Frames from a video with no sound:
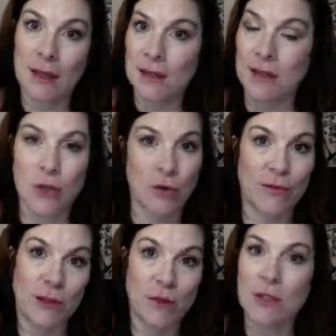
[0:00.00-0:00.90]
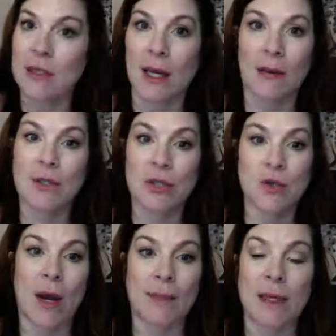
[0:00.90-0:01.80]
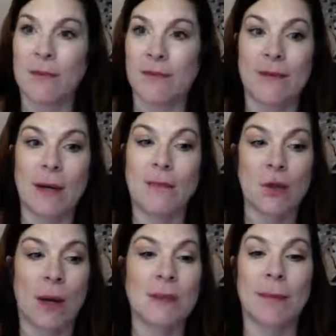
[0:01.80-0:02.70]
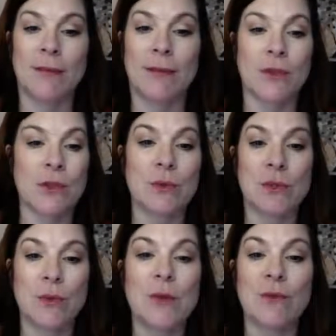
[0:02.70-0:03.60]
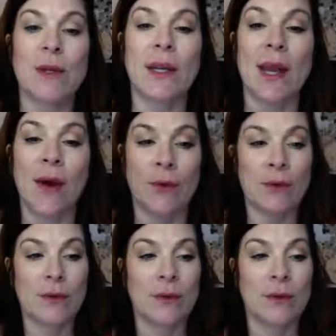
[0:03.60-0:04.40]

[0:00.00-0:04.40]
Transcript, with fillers: This is your fear. She's like, I'm just trapped. I'm, I'm trapped in my fear. She was totally freaking out.